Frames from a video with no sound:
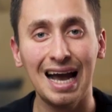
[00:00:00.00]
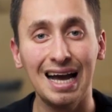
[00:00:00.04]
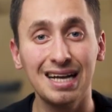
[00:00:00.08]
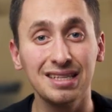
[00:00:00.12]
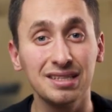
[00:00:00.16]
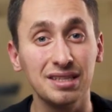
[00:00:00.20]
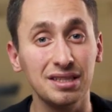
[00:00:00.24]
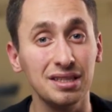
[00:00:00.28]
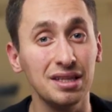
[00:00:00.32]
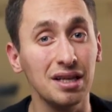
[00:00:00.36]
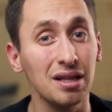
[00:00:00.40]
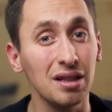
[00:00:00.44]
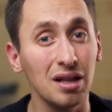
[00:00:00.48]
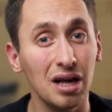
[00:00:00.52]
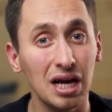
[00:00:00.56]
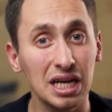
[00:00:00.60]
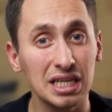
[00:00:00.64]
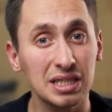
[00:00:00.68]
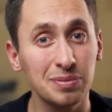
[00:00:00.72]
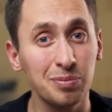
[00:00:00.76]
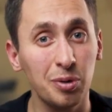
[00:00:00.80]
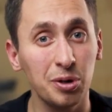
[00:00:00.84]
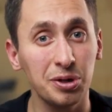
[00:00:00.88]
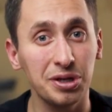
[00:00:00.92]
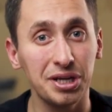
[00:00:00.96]
And the
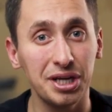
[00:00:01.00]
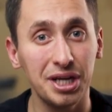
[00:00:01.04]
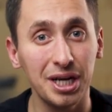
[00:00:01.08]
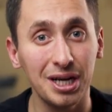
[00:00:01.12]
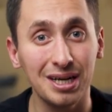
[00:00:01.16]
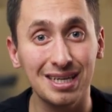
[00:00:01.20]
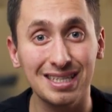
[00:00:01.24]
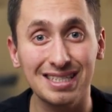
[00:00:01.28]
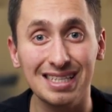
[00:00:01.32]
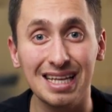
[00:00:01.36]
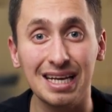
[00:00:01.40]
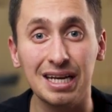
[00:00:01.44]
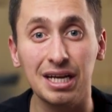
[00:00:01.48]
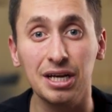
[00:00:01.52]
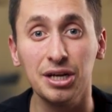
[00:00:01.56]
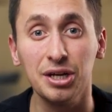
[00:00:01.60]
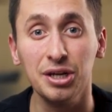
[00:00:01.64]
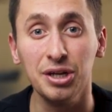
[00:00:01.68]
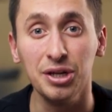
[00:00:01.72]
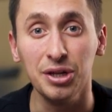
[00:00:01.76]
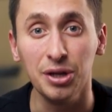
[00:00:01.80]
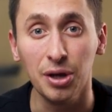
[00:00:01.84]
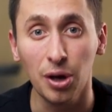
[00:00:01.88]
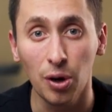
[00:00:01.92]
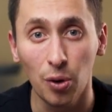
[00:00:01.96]
last point here is
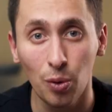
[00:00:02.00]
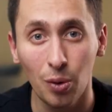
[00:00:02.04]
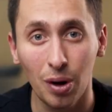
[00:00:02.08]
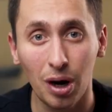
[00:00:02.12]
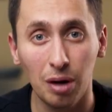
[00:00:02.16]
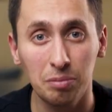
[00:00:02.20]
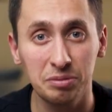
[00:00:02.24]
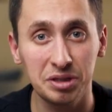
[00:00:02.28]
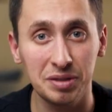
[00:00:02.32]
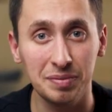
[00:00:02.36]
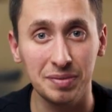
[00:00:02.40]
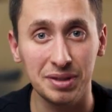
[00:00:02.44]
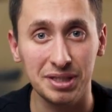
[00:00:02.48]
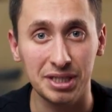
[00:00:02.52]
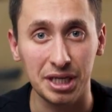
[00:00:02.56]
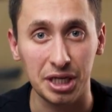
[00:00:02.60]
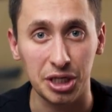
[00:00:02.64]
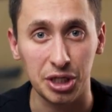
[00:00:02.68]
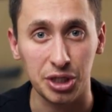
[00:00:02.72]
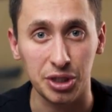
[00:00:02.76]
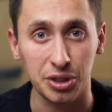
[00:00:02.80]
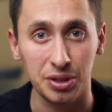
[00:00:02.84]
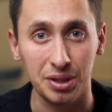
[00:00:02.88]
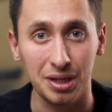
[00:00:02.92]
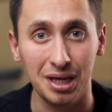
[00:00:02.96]
no
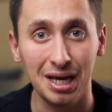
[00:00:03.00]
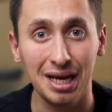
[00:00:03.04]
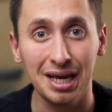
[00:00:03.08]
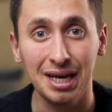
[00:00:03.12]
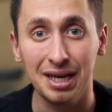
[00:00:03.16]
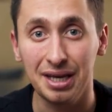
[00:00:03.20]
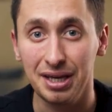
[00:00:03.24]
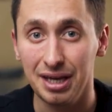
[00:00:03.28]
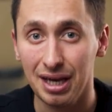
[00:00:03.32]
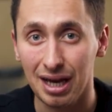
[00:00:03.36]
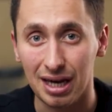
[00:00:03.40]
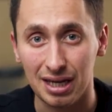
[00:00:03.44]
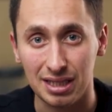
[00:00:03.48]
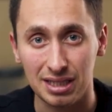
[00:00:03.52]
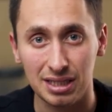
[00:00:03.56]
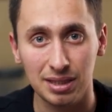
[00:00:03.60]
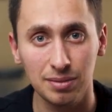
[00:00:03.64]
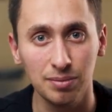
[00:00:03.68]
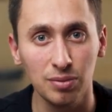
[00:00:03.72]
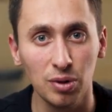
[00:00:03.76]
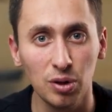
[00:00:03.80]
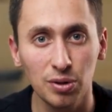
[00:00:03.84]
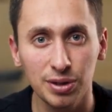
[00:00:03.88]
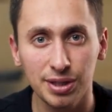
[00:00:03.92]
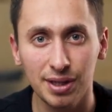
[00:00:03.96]
optimization. Yes,
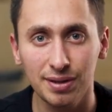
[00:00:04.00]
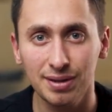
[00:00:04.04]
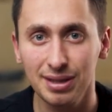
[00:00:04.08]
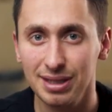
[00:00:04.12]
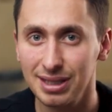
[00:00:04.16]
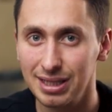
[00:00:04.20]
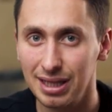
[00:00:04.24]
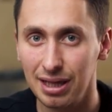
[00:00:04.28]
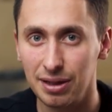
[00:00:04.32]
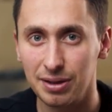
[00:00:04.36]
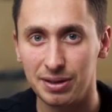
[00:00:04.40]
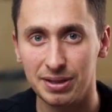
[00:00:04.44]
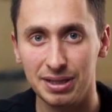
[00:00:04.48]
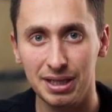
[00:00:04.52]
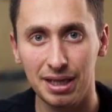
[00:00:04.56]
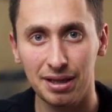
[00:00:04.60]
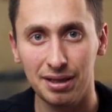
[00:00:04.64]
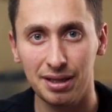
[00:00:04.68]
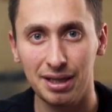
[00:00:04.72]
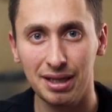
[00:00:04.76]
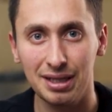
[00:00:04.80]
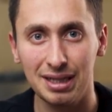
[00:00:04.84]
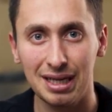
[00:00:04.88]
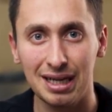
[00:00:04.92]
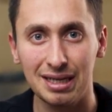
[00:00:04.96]
most of the sellers, they
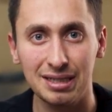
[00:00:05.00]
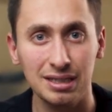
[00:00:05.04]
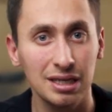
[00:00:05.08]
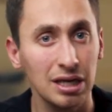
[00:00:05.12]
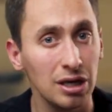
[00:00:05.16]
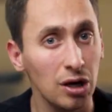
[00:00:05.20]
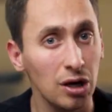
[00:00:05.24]
think that,